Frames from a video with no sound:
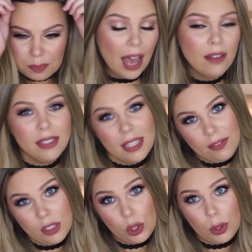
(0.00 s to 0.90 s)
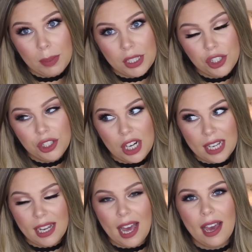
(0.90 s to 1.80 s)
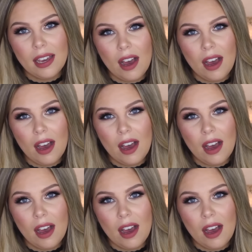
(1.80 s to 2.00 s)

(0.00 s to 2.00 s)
I haven't suffered too much jet lag.